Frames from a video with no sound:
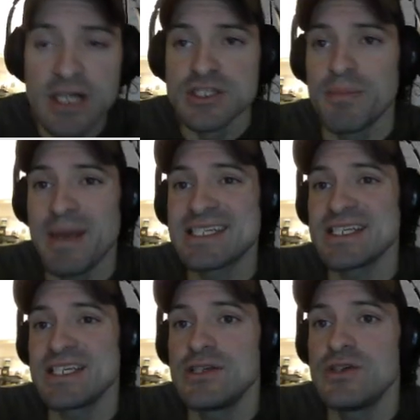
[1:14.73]
So
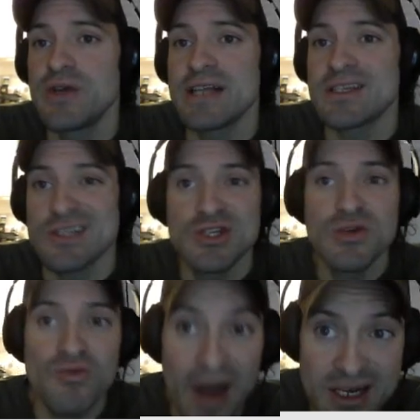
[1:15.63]
basically, you get
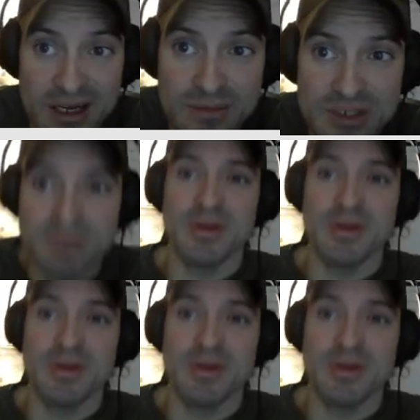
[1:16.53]
2 randoms,